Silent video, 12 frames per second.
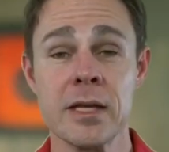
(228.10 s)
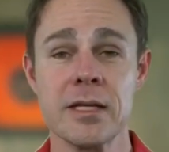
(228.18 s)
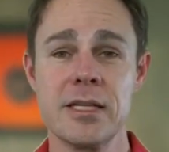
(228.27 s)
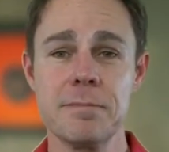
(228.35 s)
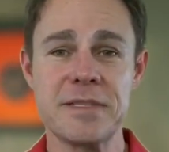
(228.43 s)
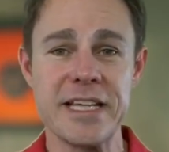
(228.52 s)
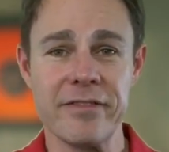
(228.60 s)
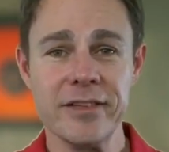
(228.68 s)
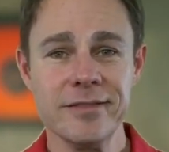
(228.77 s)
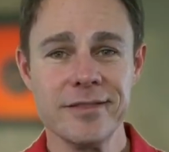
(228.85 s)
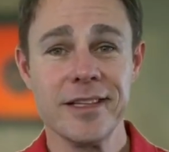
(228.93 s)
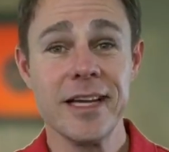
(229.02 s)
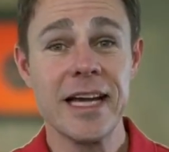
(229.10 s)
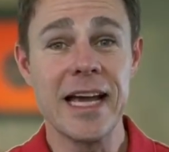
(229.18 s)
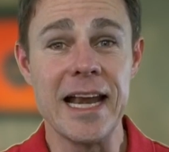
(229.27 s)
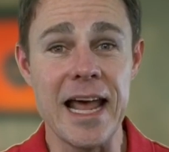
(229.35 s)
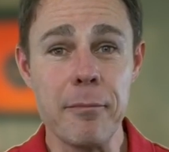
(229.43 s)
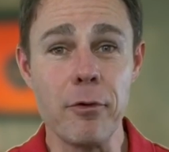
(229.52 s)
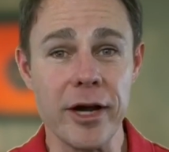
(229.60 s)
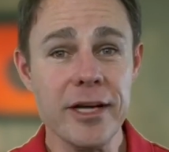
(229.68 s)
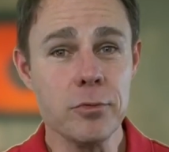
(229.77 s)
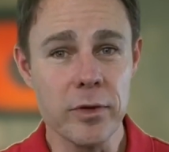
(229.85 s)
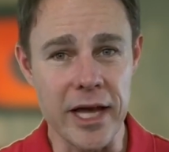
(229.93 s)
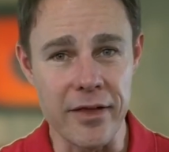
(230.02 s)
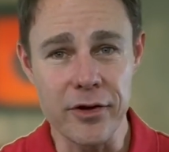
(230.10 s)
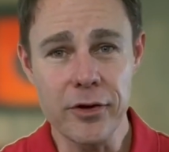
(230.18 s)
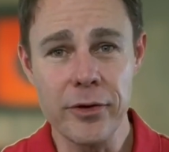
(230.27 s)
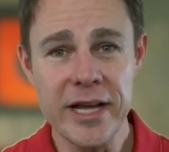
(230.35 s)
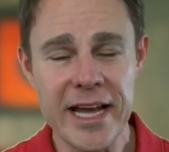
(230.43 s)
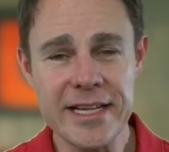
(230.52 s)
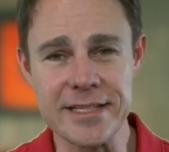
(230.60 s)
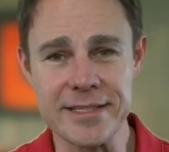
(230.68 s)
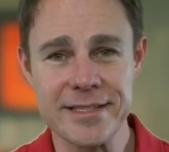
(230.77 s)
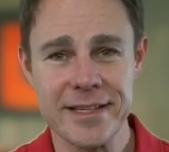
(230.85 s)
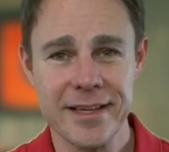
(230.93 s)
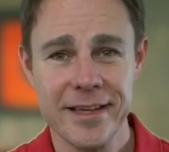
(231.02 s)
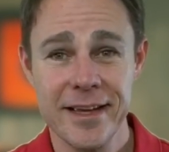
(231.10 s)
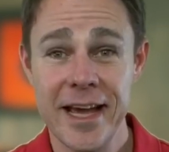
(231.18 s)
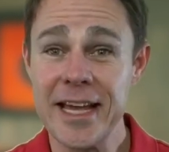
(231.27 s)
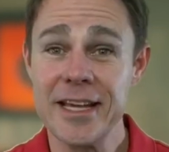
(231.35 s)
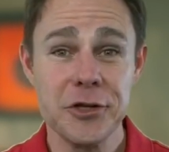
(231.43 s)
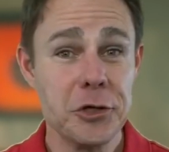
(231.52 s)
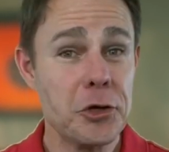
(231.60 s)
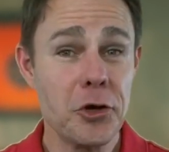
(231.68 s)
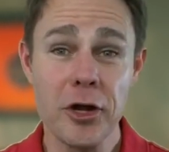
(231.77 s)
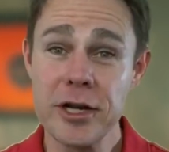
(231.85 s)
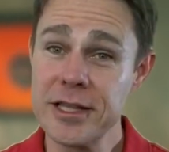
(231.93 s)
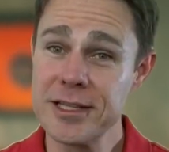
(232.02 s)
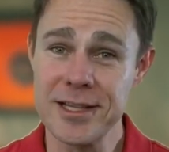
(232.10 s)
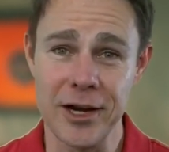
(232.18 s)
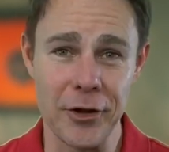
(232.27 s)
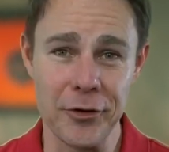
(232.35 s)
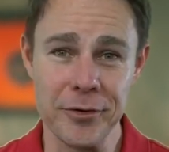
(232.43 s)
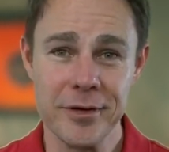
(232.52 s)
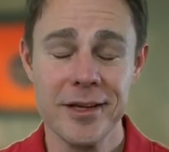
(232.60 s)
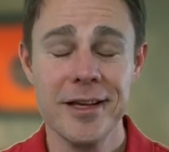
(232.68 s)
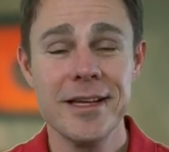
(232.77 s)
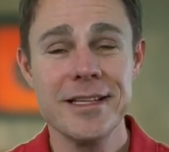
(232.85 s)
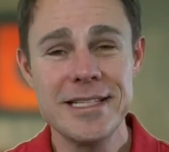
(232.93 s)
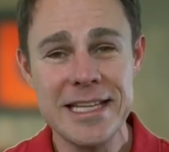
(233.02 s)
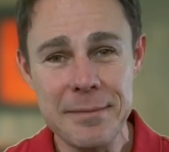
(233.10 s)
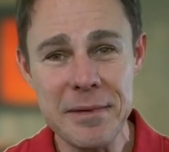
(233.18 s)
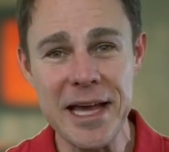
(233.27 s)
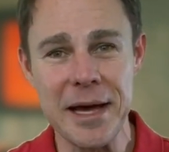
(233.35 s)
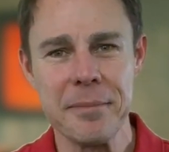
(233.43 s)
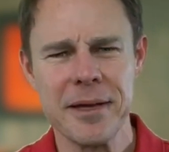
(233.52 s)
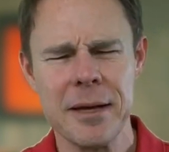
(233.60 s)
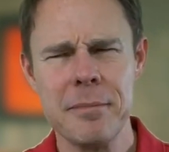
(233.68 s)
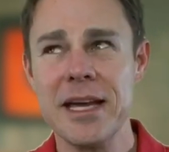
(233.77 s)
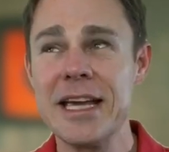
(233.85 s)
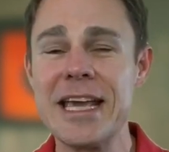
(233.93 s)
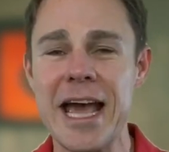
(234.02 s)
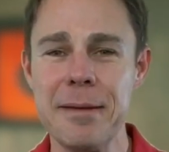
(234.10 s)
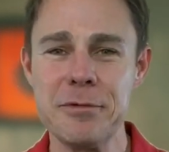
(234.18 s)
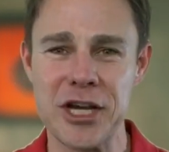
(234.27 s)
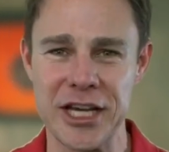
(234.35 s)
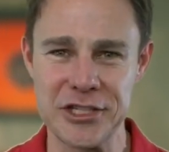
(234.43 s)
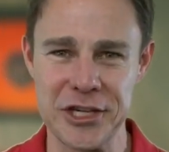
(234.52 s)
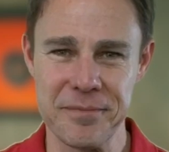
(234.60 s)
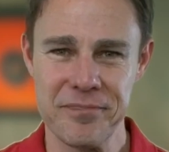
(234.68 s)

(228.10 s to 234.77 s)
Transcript: Tip 7. Collaborate with other creators. Hey, you're not in this alone. Teaming up can be a game changer.